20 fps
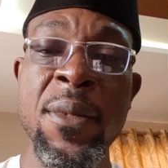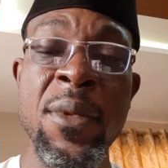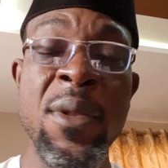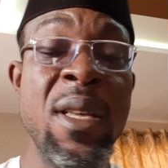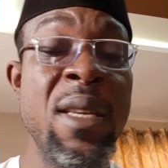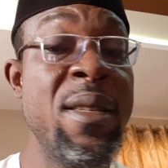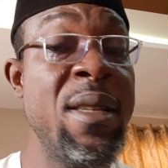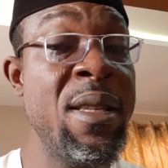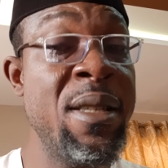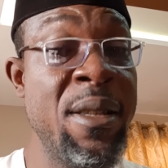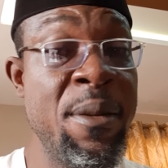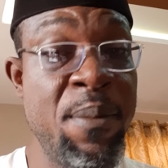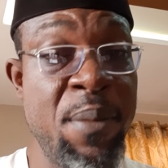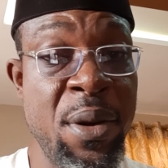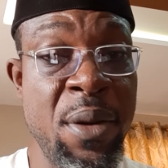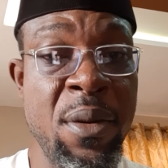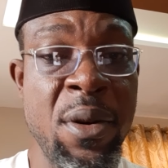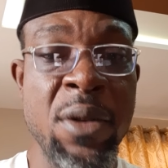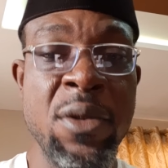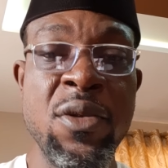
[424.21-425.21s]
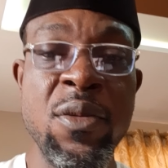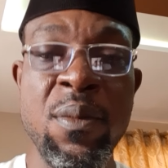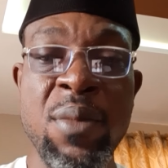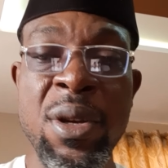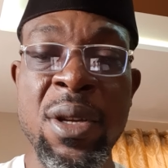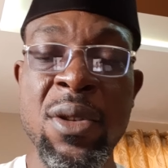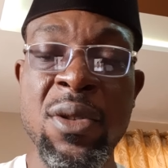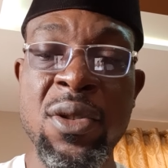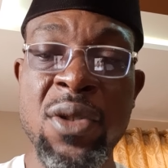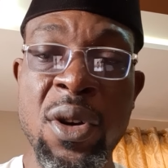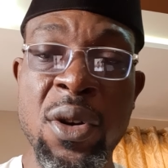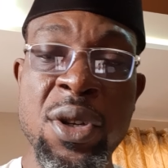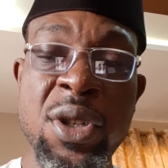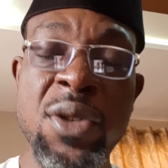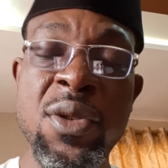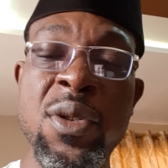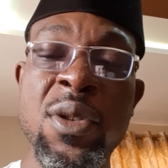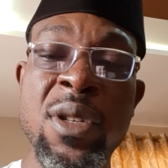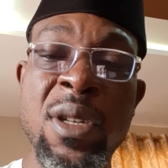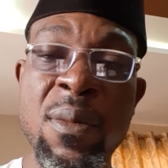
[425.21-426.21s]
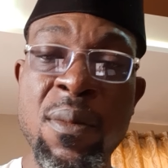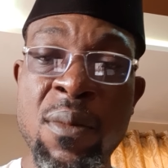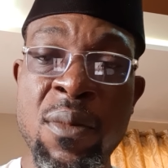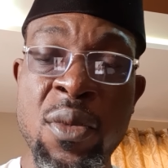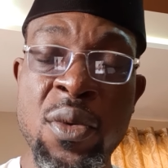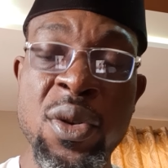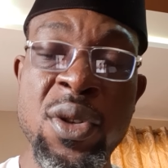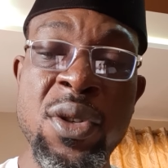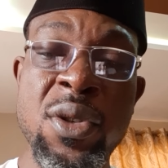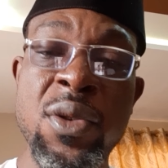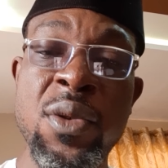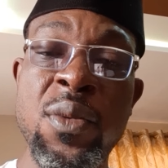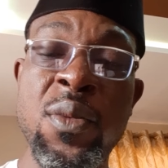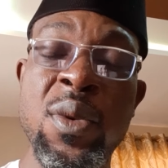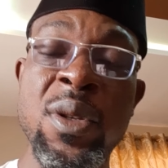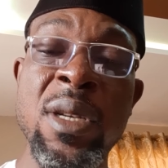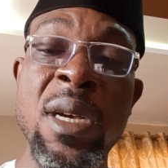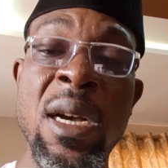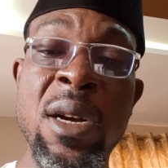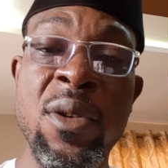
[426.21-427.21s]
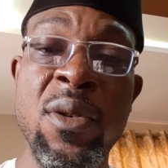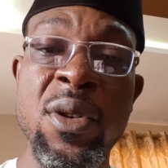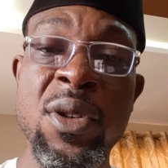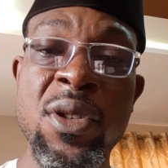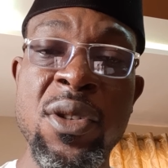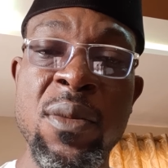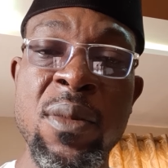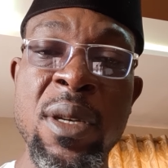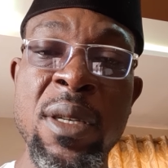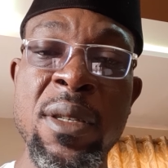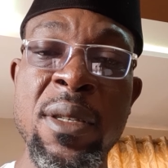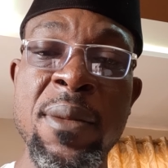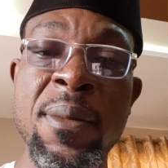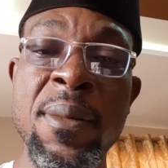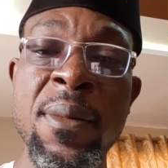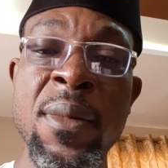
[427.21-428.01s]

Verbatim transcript: This is the period to be in touch the most with our customers.